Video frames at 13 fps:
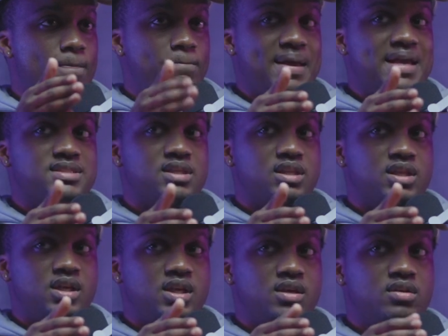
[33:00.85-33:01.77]

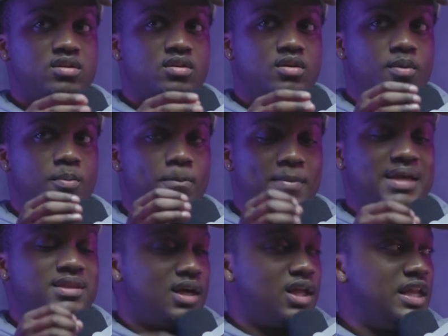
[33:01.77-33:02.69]
basically
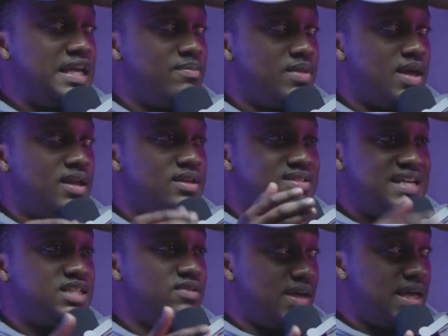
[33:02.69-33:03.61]
make the claim that
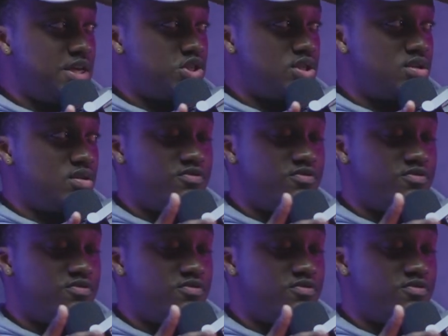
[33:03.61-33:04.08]
sanctification,